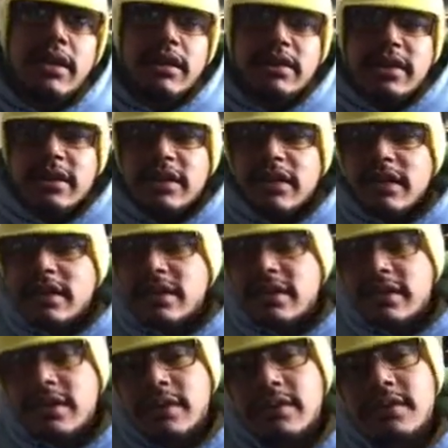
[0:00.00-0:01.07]
I think, uh,
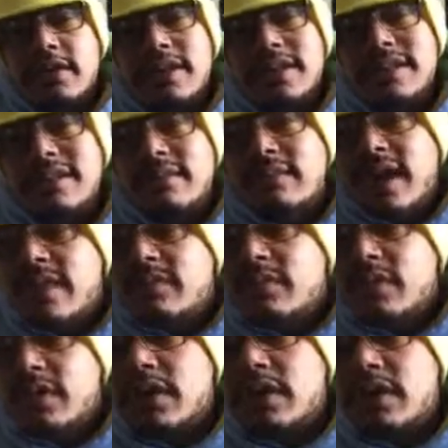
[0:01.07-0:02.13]
you know, sometimes
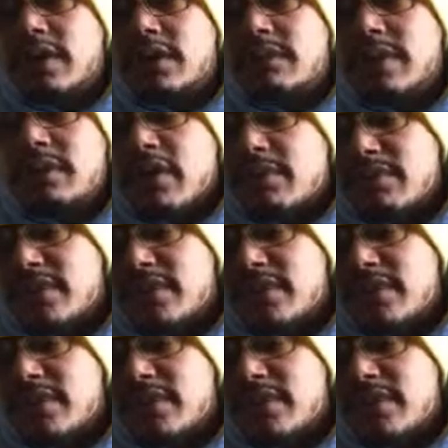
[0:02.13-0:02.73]
where people